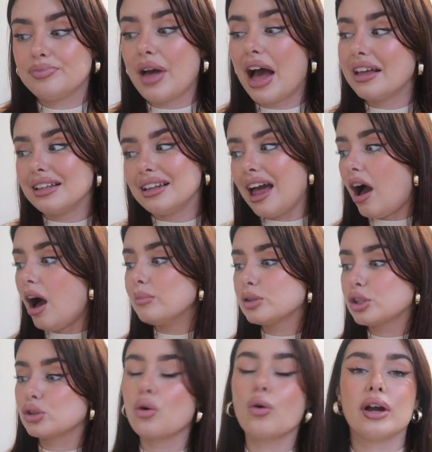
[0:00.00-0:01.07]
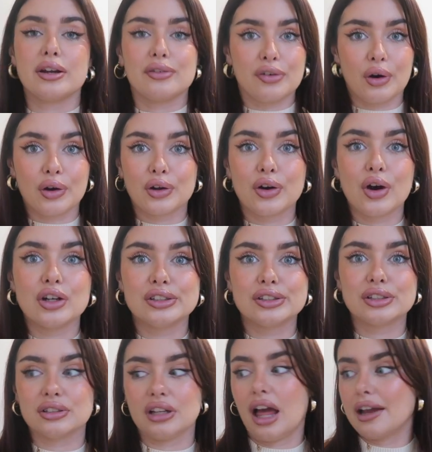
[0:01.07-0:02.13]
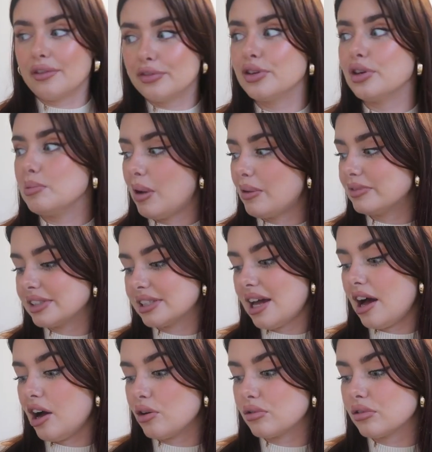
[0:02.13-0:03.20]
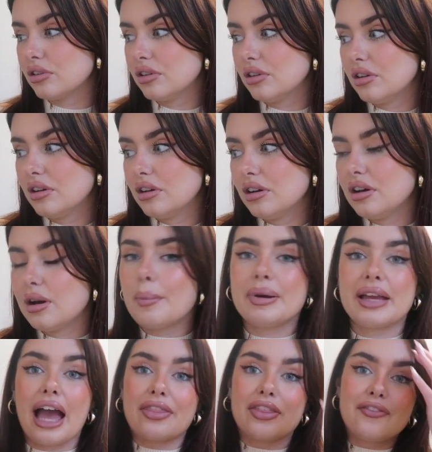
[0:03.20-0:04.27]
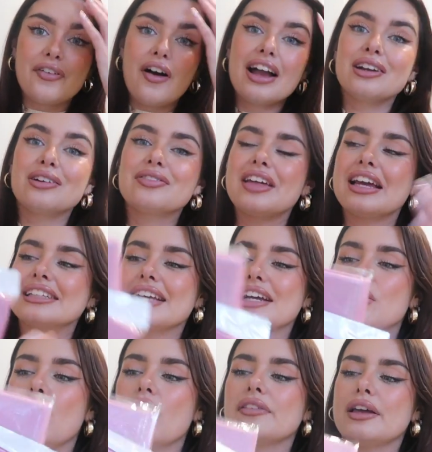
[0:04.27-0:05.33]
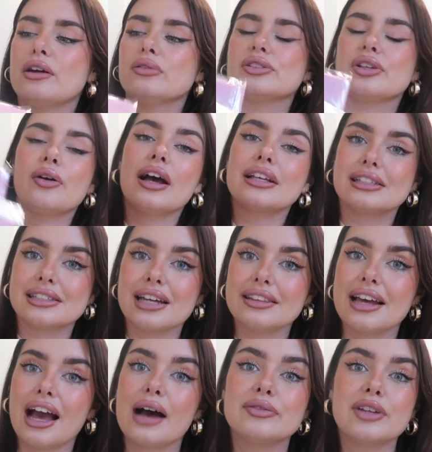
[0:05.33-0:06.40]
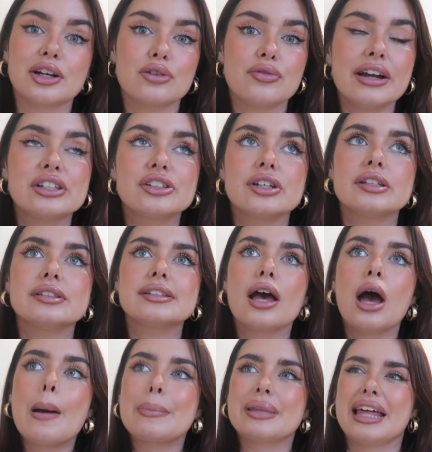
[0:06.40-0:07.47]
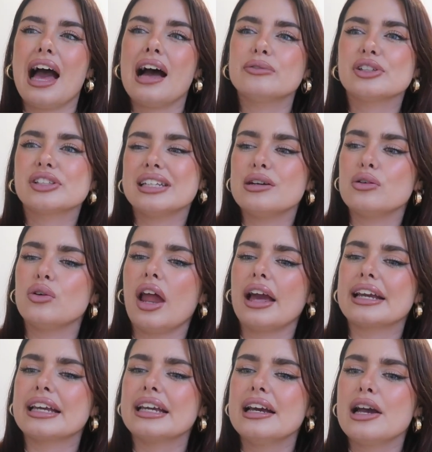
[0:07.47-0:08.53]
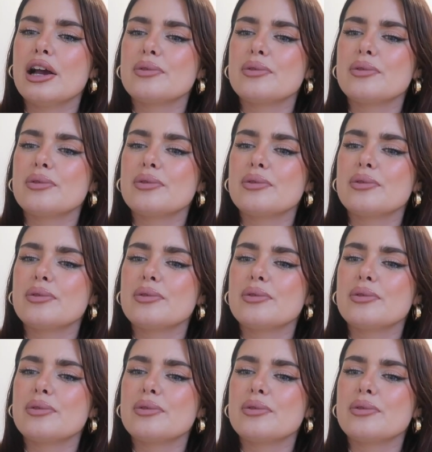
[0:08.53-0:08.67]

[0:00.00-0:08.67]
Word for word: that, like, I'm sorted for a good, like, few months now. But yeah, the final things I got, they also, as I said, they have decorations, but they have just little, like,